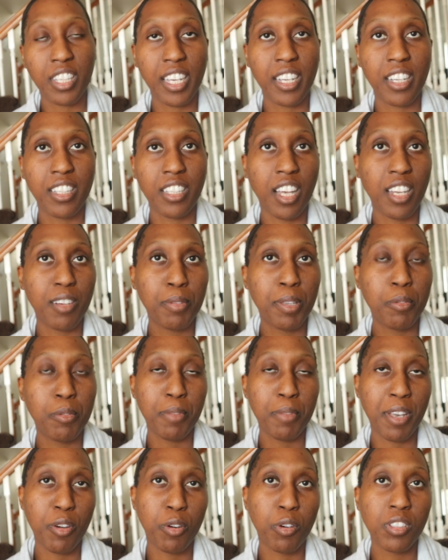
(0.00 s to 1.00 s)
Like a lot of
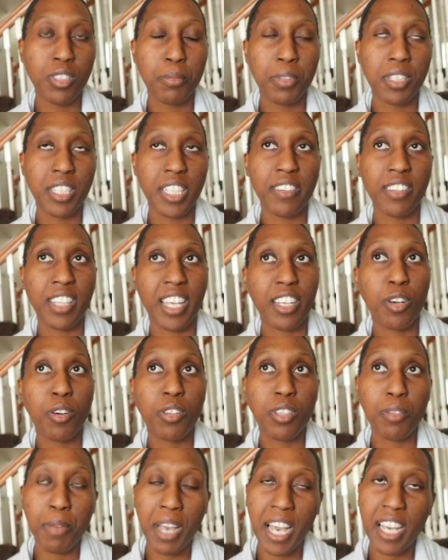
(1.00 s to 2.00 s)
may hold the belief like,
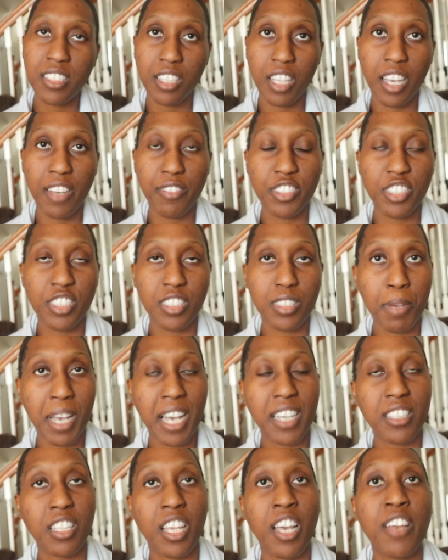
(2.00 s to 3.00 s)
oh, the past life is just the
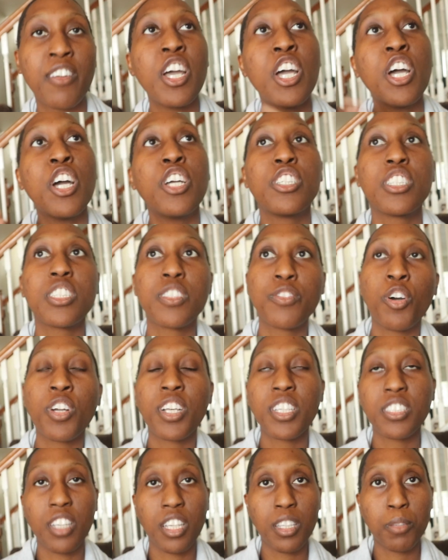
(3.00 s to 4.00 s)
past life, just
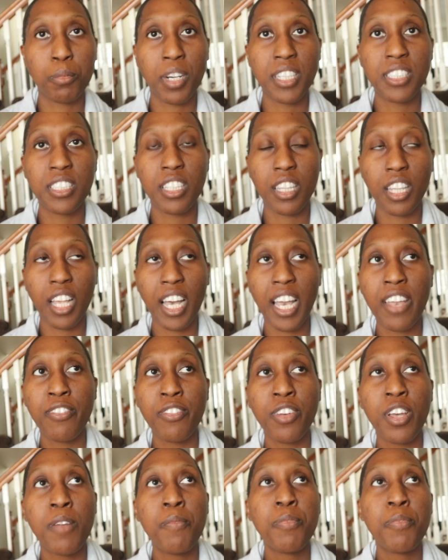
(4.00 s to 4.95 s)
focus on the present life.